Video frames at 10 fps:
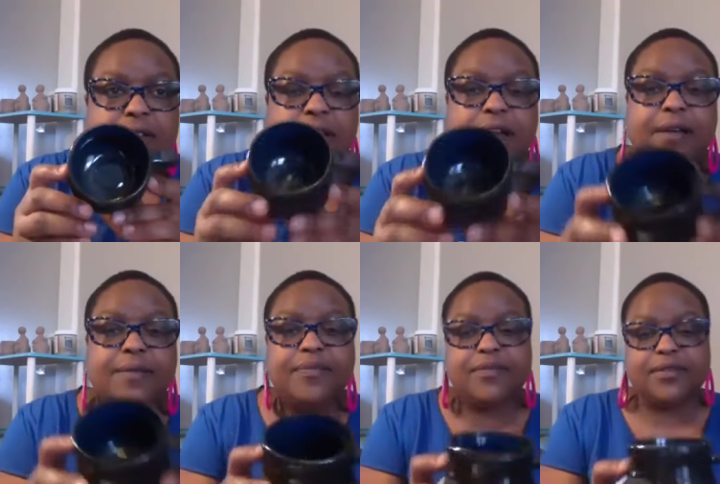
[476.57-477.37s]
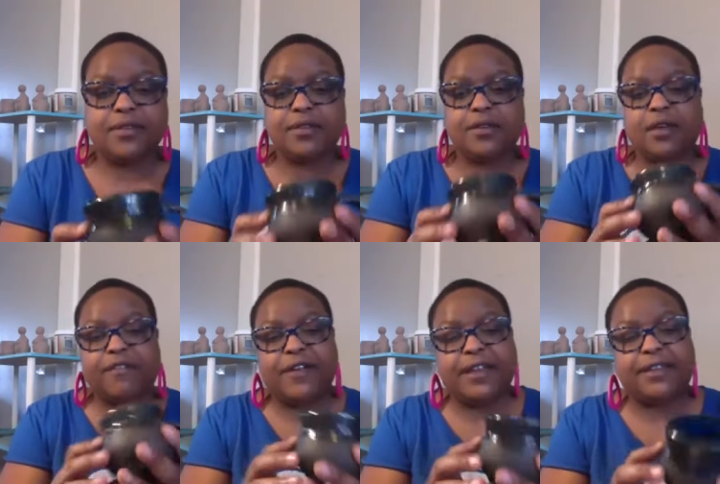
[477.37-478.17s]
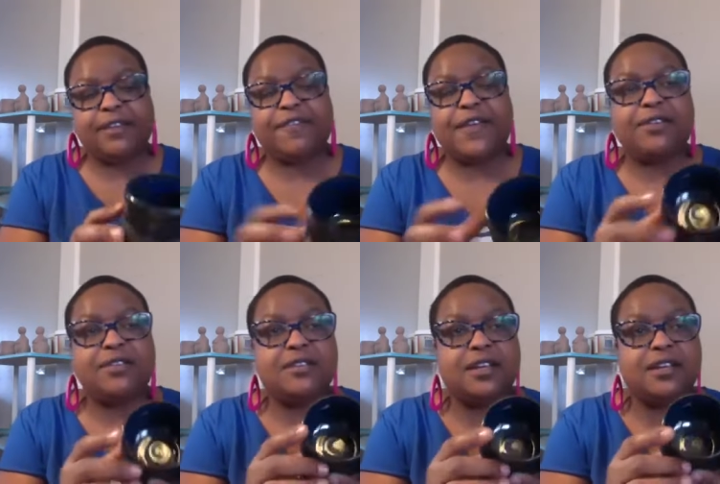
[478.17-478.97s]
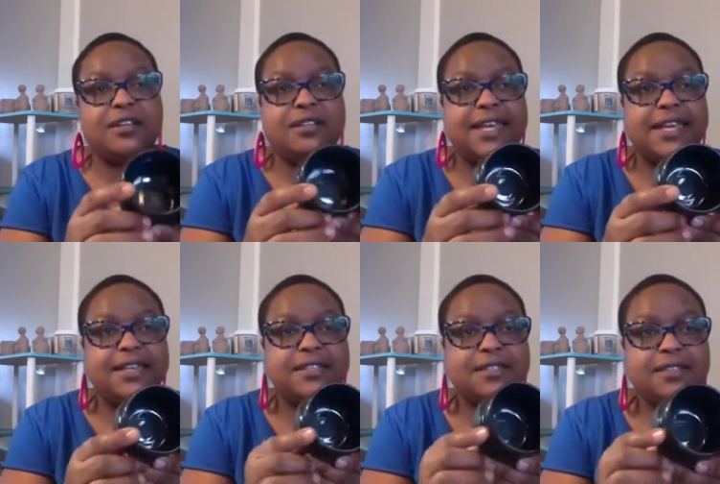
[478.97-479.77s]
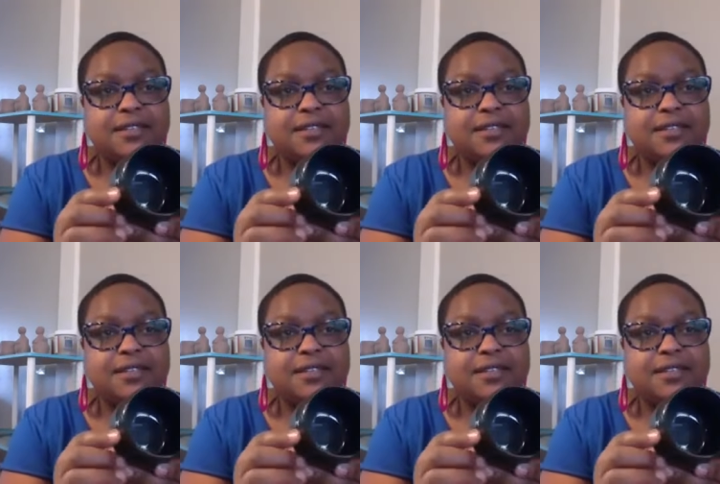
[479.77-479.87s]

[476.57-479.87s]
um, I finally found a glaze